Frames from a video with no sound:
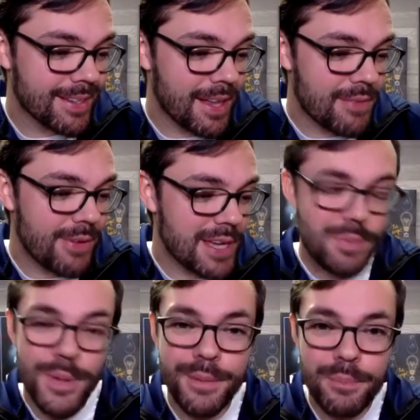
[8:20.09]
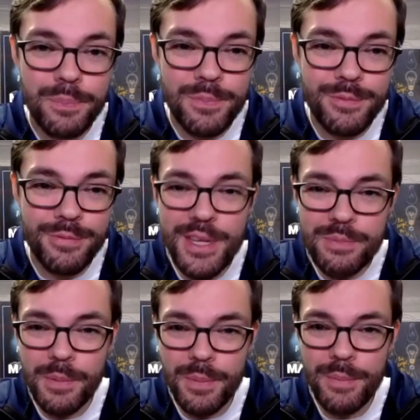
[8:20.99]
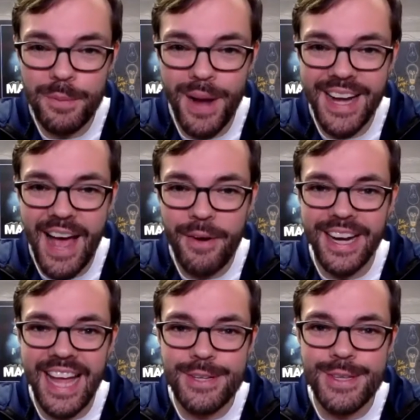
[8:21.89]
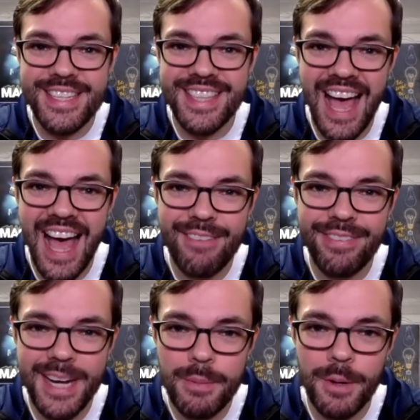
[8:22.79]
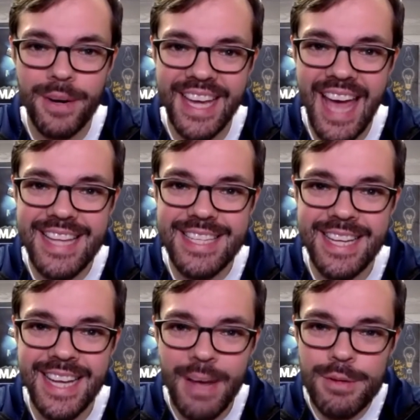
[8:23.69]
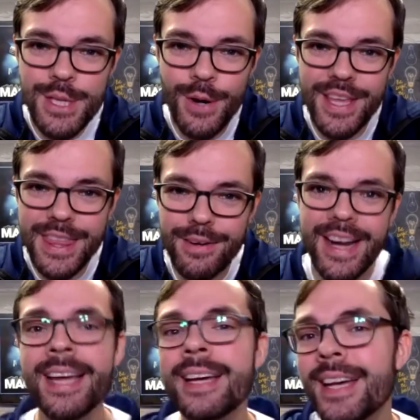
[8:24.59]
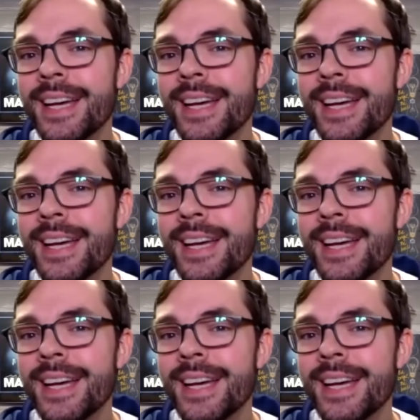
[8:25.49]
All the Facebook Facebook people right now are catching this live. Anybody want to guess? It's 33.